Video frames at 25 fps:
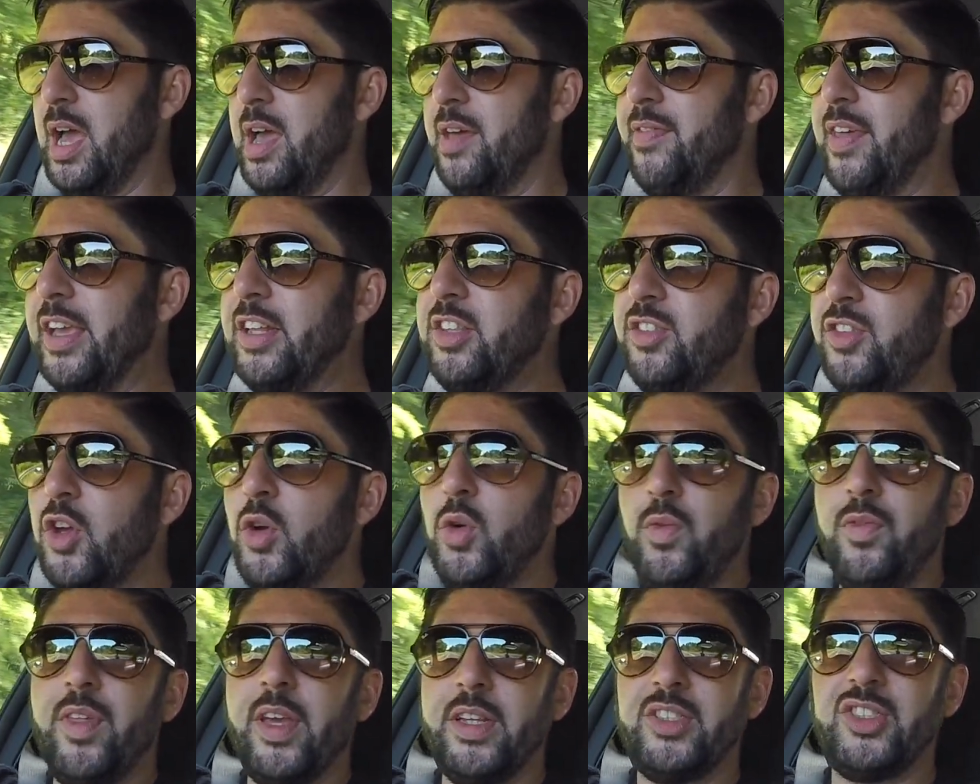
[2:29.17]

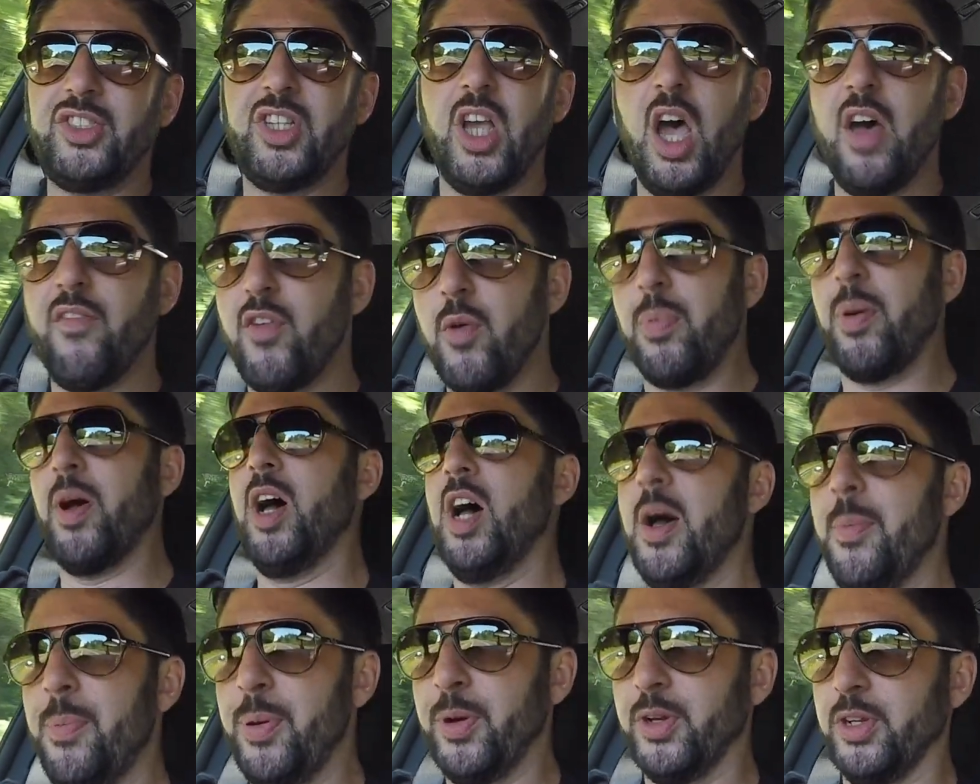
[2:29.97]
They serve a
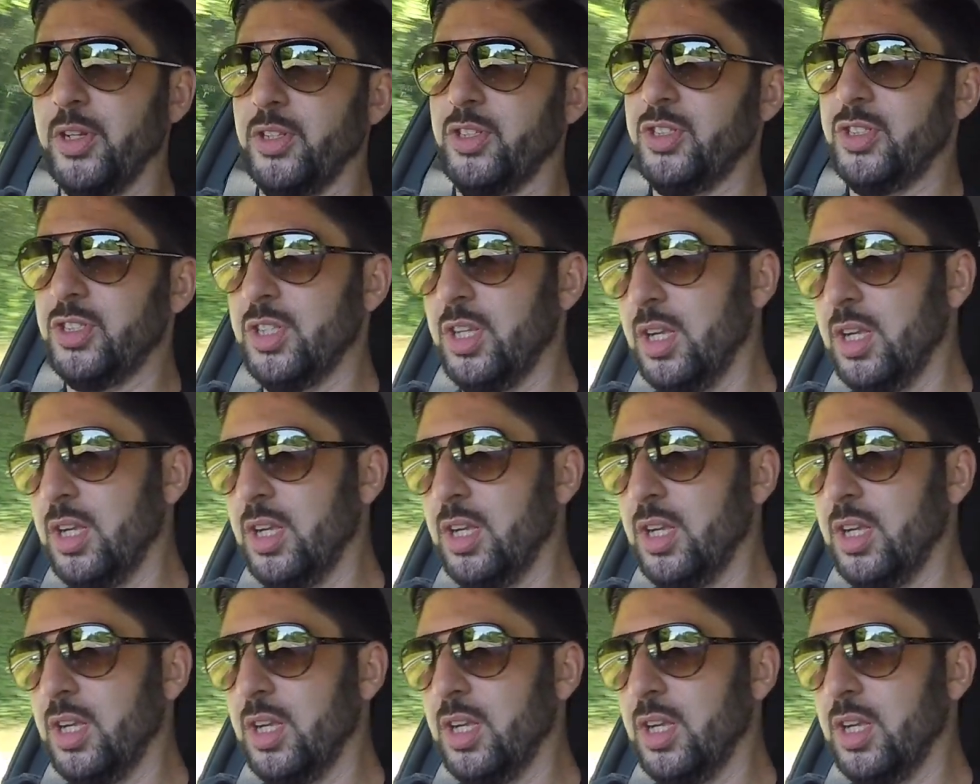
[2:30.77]
purpose.